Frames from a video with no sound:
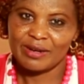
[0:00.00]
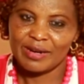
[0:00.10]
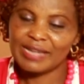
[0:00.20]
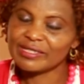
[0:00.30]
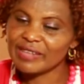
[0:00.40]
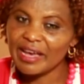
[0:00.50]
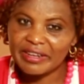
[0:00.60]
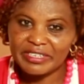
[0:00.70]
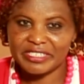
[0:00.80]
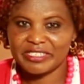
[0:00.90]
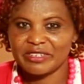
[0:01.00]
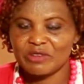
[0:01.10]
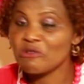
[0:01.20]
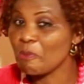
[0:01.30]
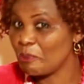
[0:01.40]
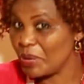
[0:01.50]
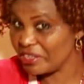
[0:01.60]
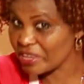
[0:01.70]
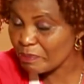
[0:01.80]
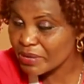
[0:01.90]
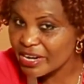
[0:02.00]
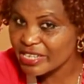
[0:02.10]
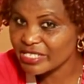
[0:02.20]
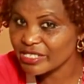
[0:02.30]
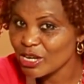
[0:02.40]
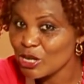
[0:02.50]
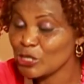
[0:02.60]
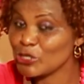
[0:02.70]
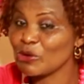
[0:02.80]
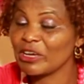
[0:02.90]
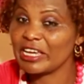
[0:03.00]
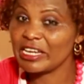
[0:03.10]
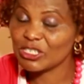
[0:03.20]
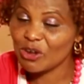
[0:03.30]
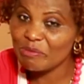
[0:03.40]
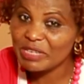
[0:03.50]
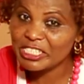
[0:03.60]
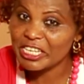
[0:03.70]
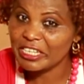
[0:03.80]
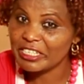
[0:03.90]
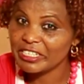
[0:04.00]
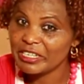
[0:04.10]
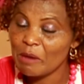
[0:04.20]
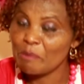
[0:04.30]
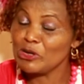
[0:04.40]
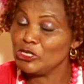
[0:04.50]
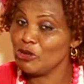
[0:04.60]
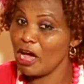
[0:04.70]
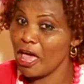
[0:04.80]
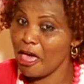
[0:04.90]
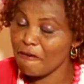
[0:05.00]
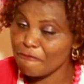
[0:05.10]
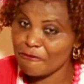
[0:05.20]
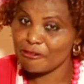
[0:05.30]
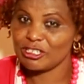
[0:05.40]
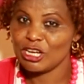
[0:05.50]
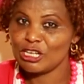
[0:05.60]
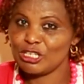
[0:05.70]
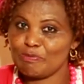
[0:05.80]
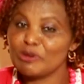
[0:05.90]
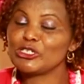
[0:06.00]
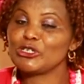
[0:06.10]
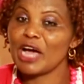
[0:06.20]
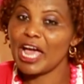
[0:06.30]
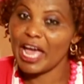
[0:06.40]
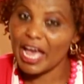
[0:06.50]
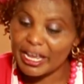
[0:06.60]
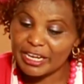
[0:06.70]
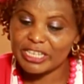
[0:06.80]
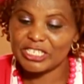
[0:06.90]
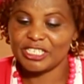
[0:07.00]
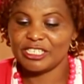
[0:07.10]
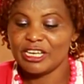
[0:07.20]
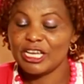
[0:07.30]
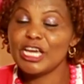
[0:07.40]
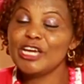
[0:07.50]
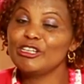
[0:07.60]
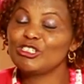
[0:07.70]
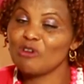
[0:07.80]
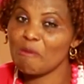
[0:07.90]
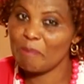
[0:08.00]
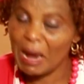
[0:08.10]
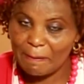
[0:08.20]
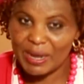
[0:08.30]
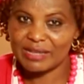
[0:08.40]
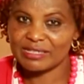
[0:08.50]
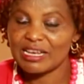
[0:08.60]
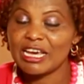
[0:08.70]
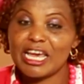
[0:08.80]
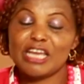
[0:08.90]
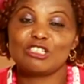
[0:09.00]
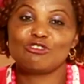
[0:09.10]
I said, you pay the price. So get committed. Put your effort, put your energy into your purpose, into